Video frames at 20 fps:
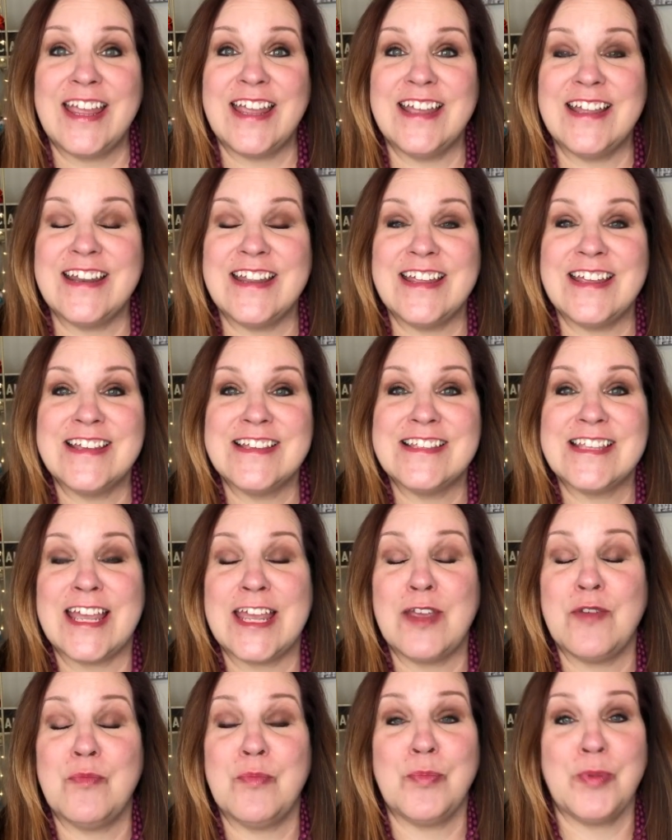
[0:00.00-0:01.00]
It is
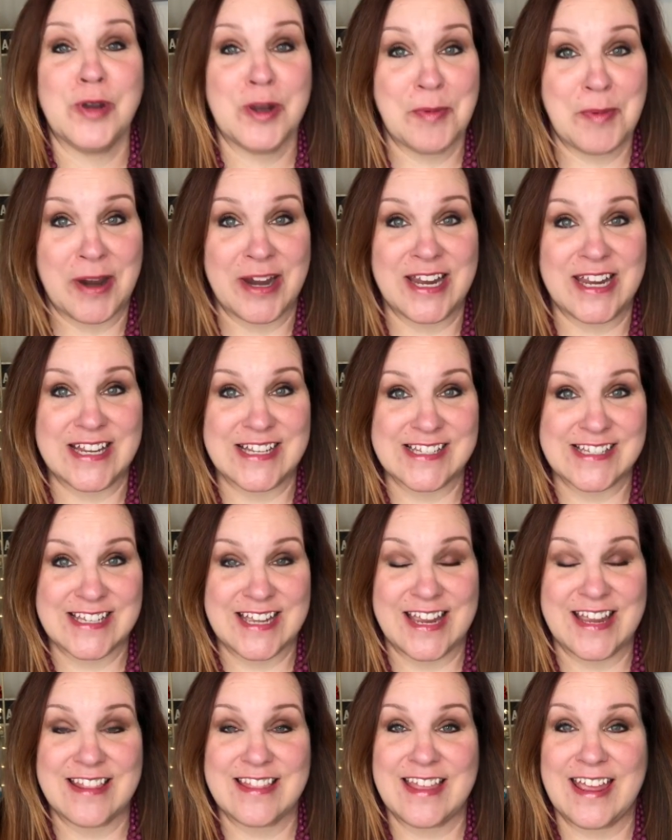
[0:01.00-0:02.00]
a bookmarking
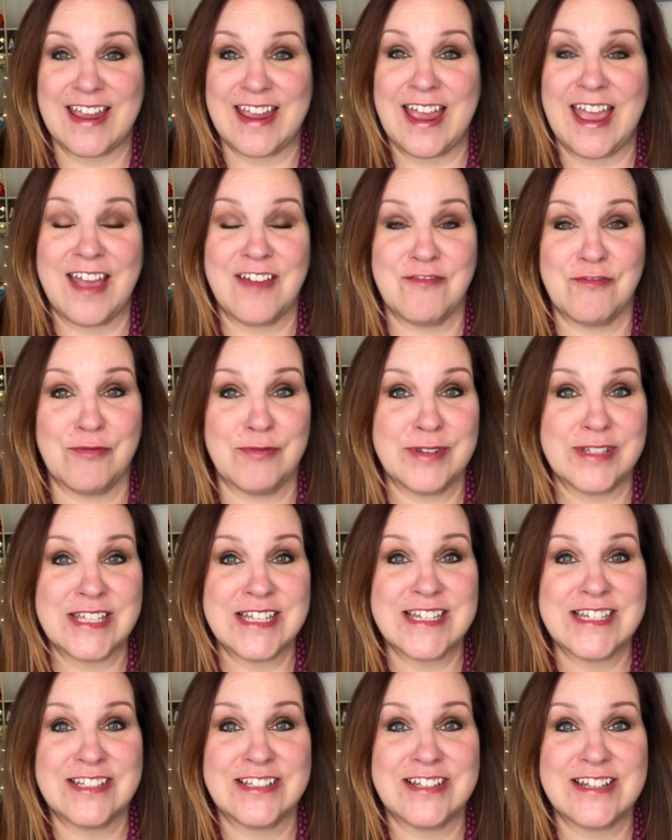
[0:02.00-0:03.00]
site. They have
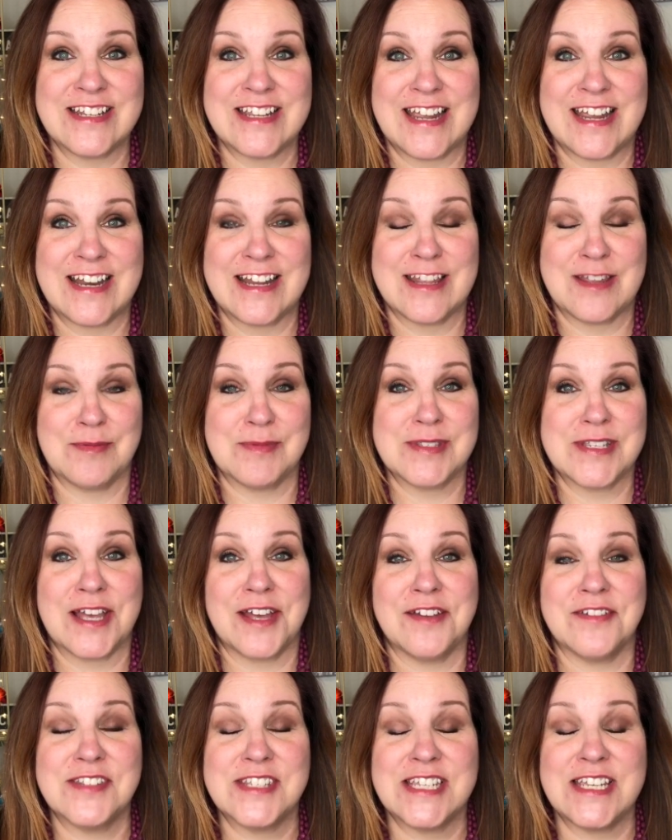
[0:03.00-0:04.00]
really delineated
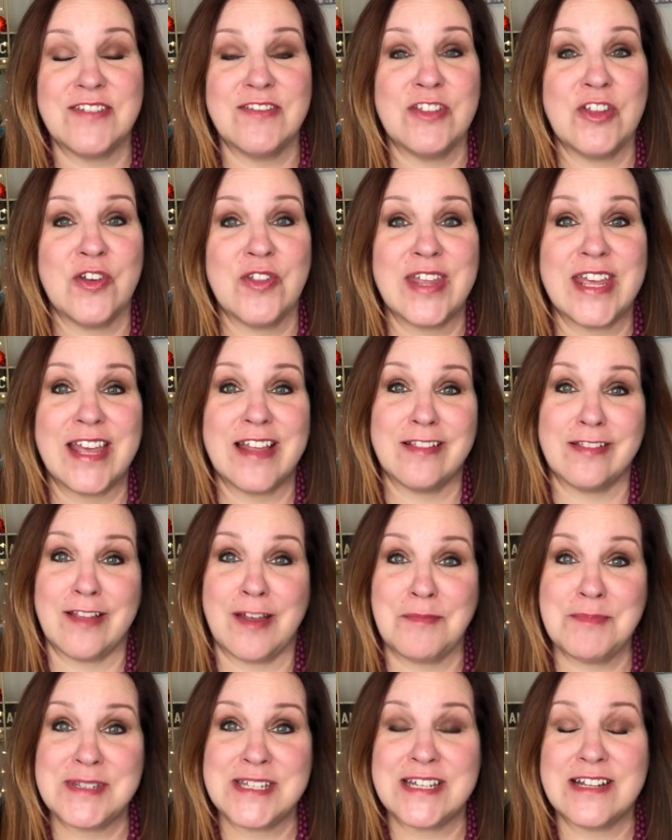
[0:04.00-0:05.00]
themselves, even though they get
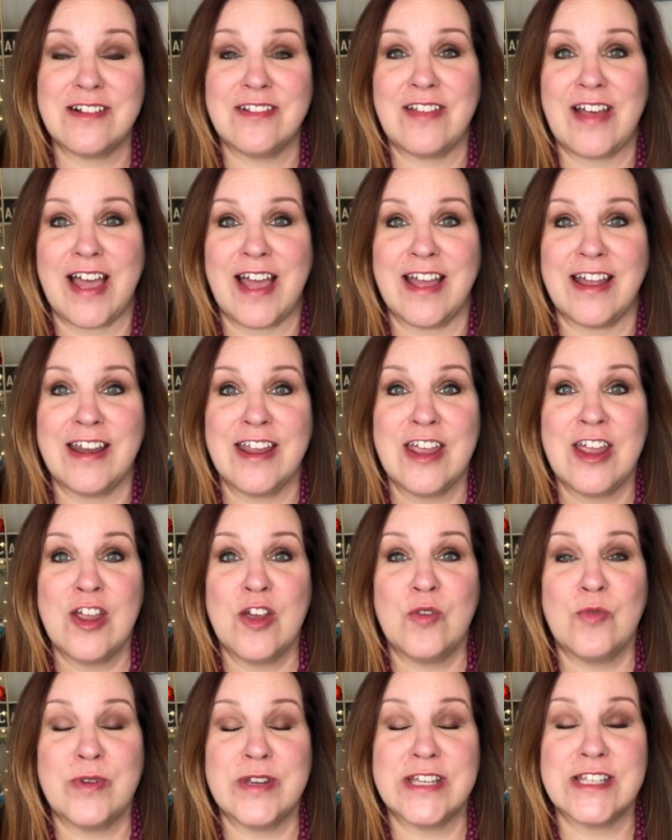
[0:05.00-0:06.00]
lumped in a lot
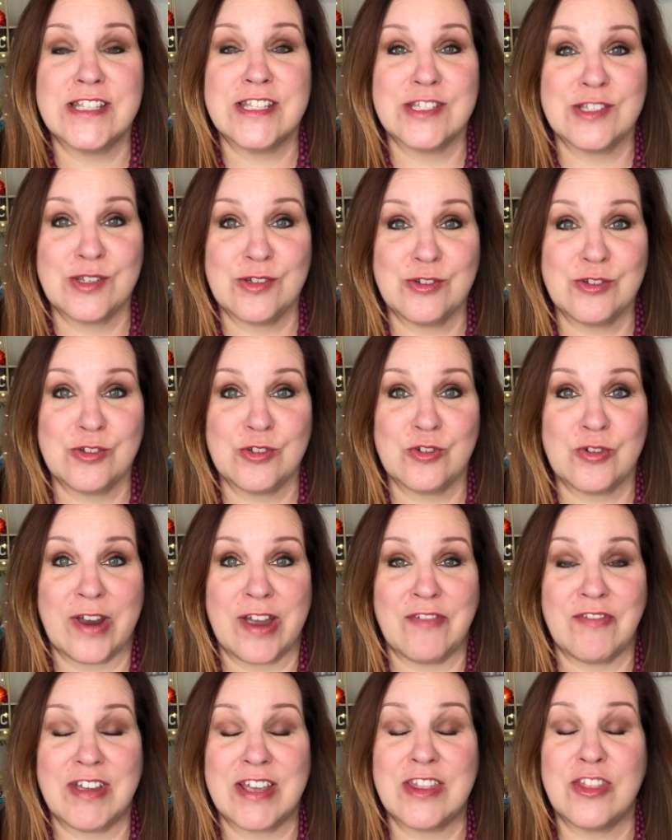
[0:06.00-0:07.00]
with social
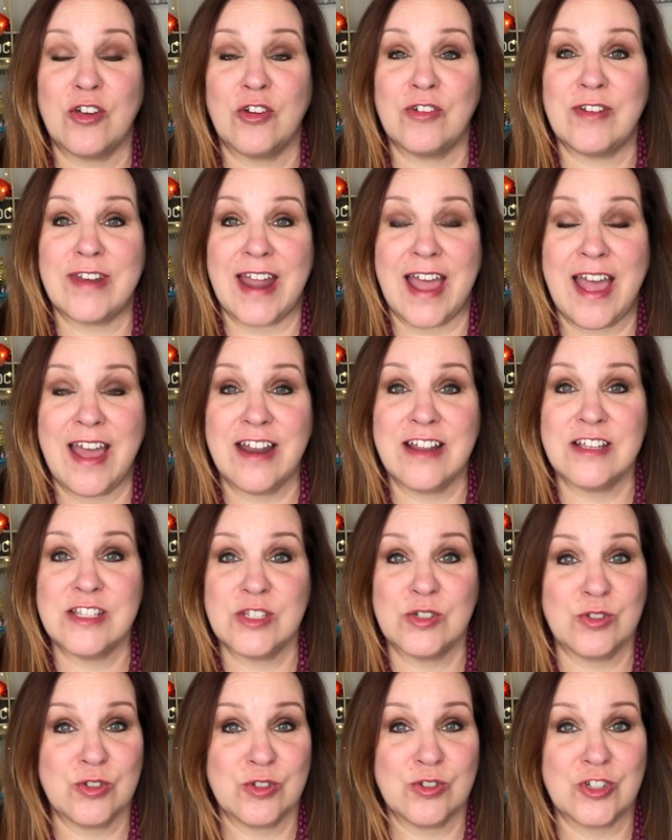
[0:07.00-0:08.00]
traffic, they're not a
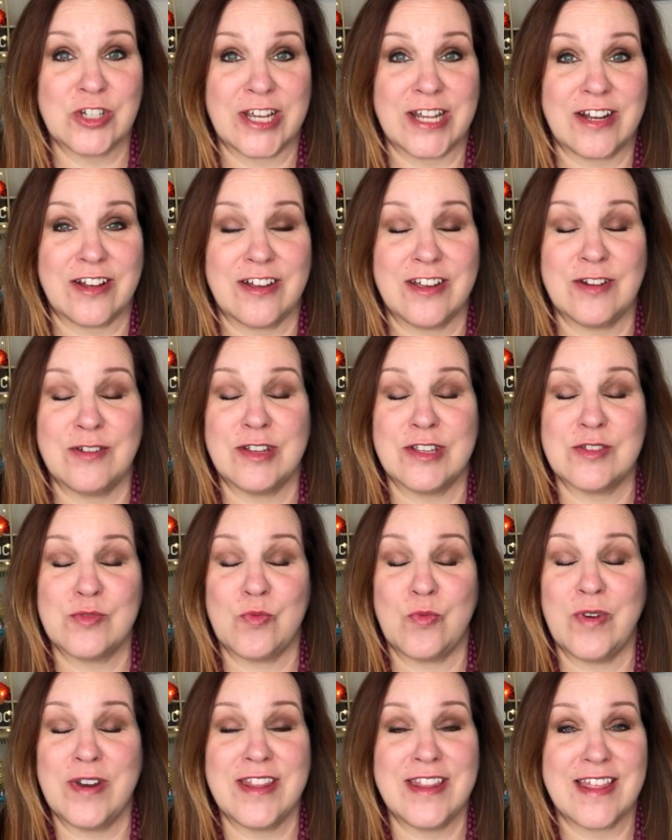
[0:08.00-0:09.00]
social channel. And it's
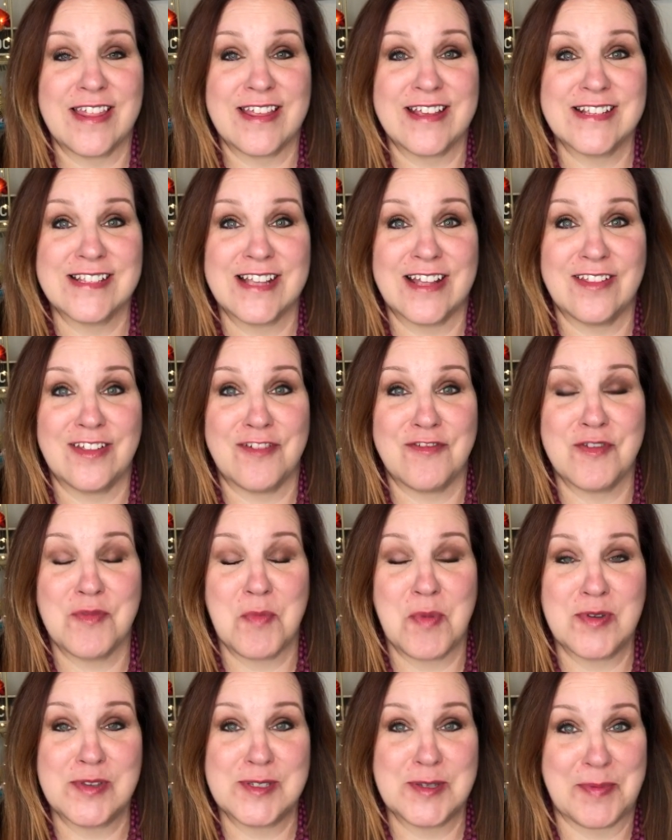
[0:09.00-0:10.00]
one of the things I love the
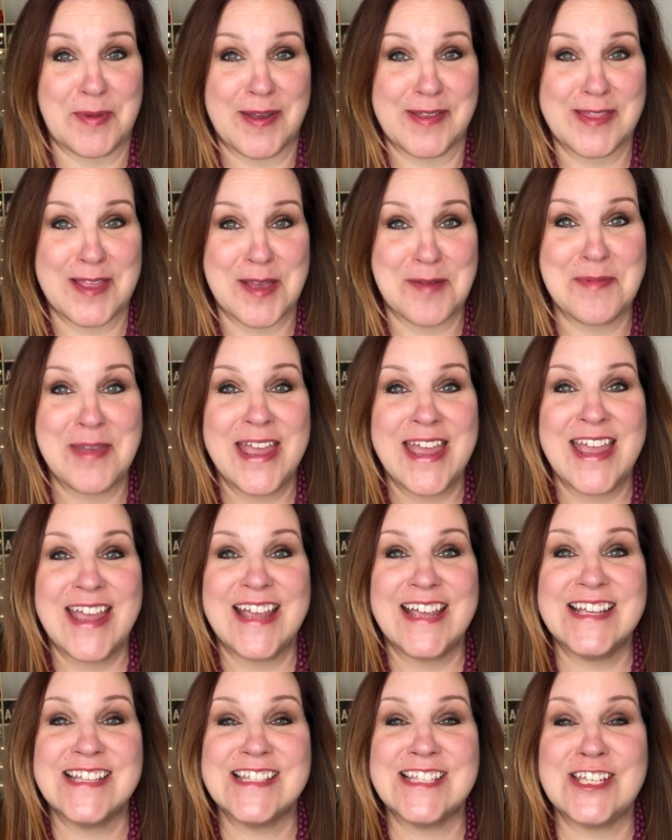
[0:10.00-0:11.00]
most about them
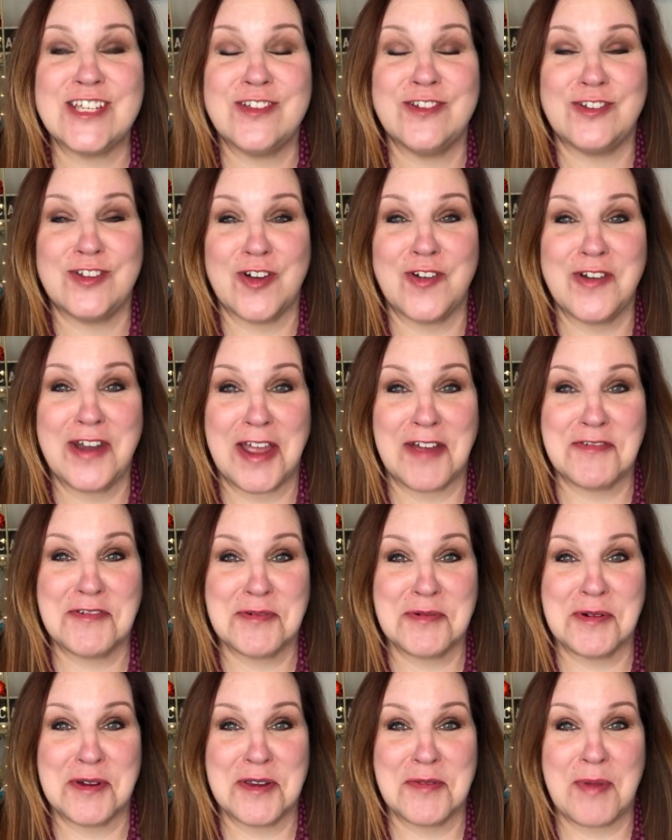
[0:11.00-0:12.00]
is that you don't have
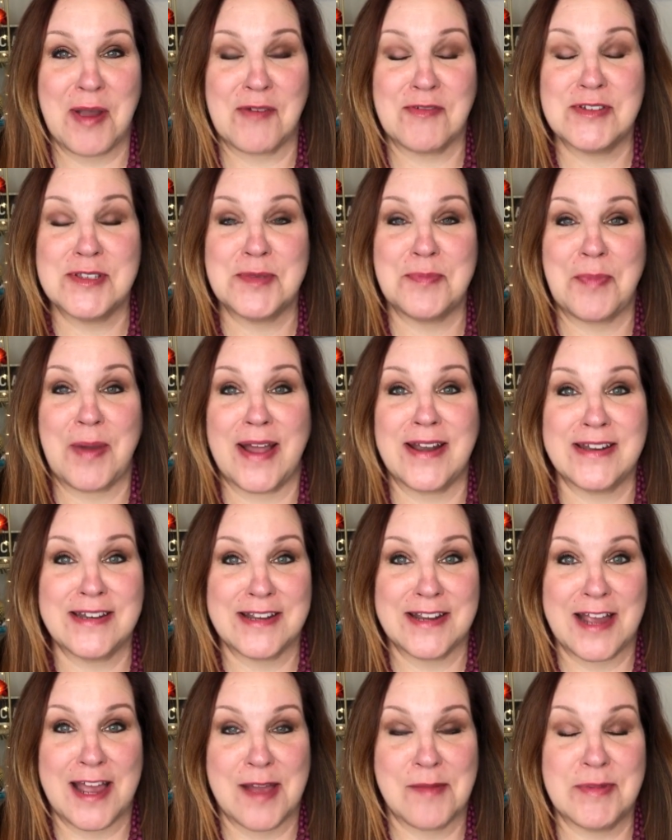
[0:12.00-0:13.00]
to worry about responding
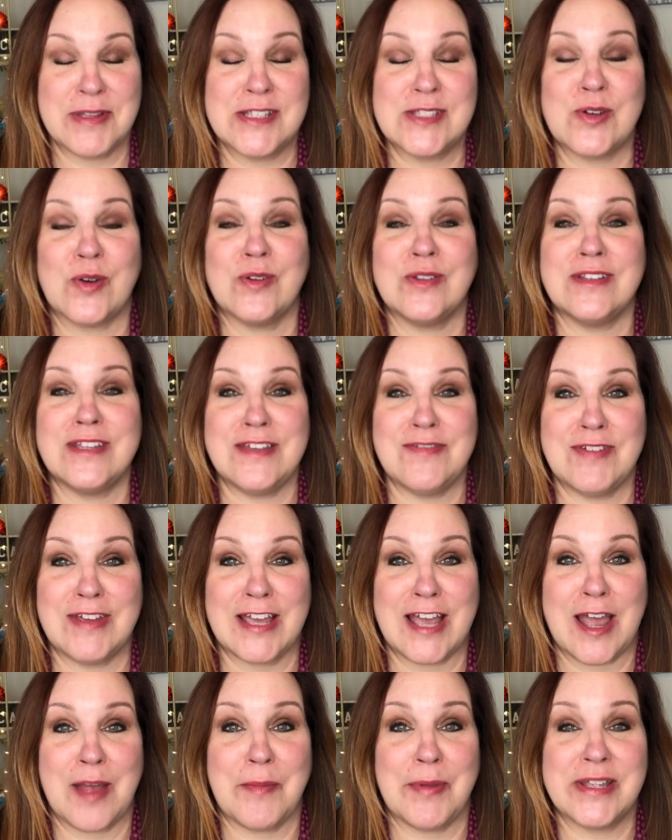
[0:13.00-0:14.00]
to comments or leaving
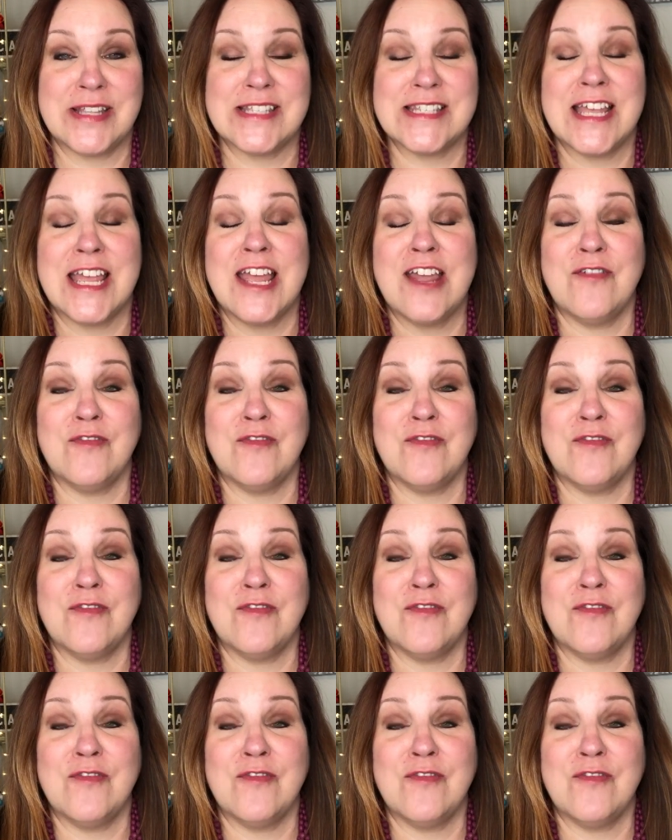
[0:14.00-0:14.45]
comments.